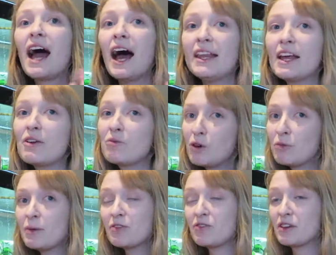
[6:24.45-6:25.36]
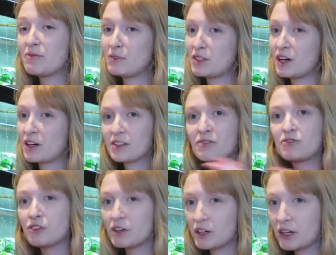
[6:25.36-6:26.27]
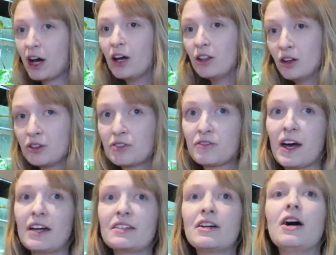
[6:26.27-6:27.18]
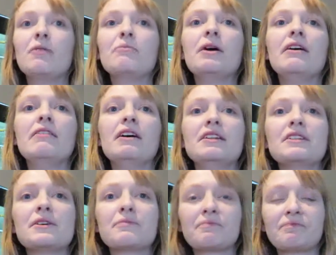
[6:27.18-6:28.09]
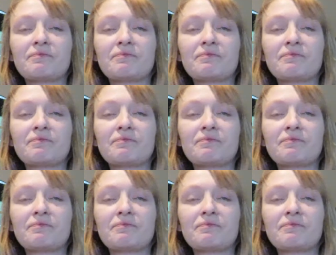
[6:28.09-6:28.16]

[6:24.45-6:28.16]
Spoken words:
And they will be reproductive during a lot of that time period.